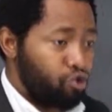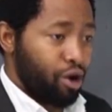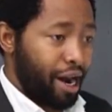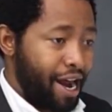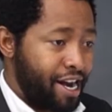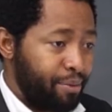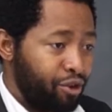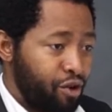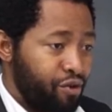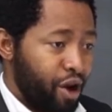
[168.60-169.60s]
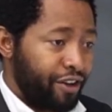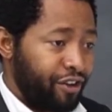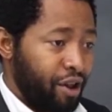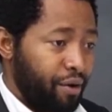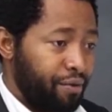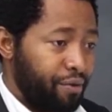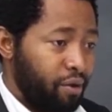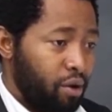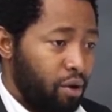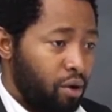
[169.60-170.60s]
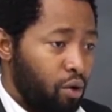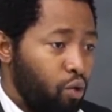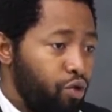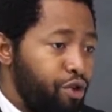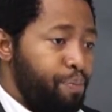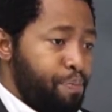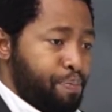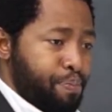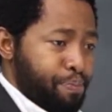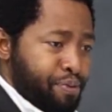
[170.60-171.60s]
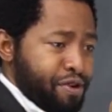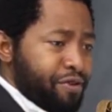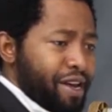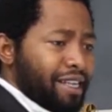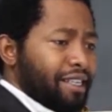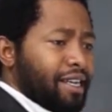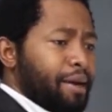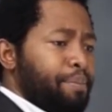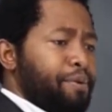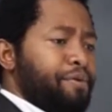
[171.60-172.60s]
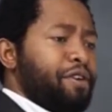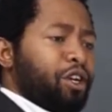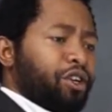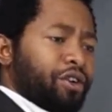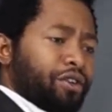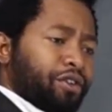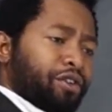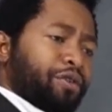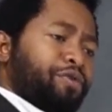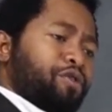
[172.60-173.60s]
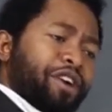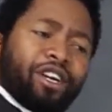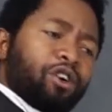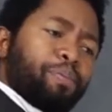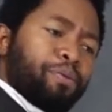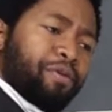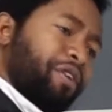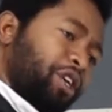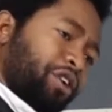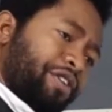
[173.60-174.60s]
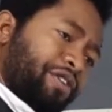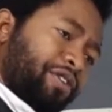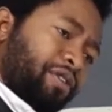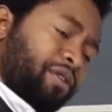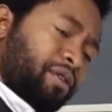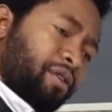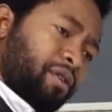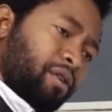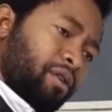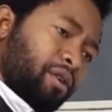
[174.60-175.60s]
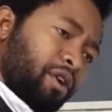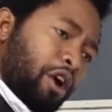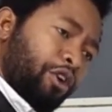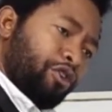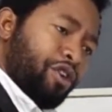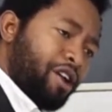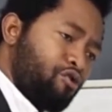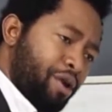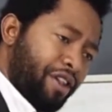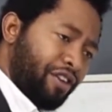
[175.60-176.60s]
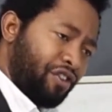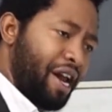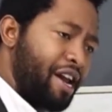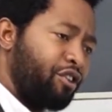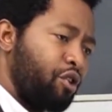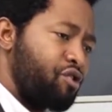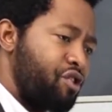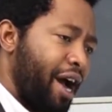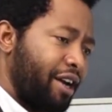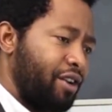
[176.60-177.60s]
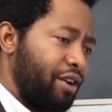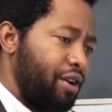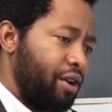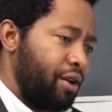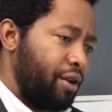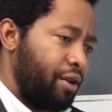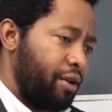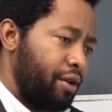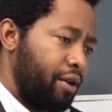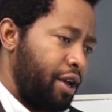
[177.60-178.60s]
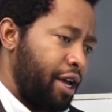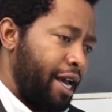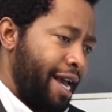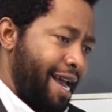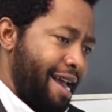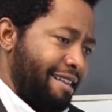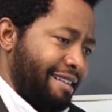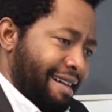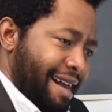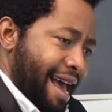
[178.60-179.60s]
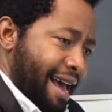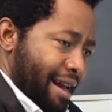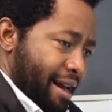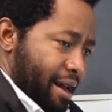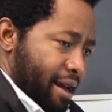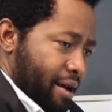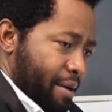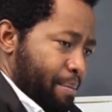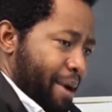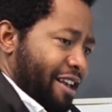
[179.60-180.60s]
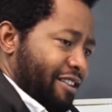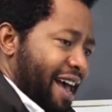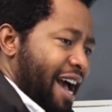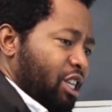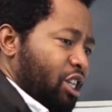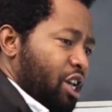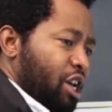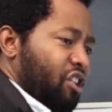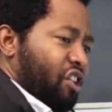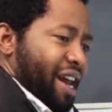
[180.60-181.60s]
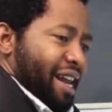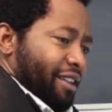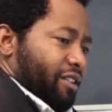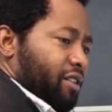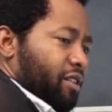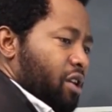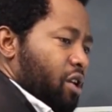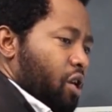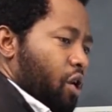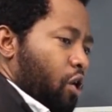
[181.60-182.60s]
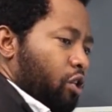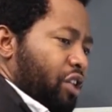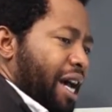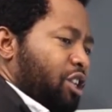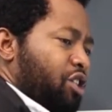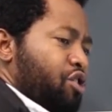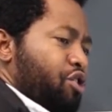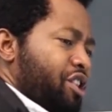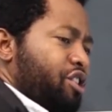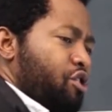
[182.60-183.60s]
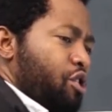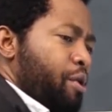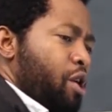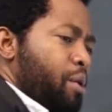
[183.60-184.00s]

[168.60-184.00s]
align himself or herself with the previous provisions of theoretical provisions, so that when the study is conducted, is led by such tenets or such theoretical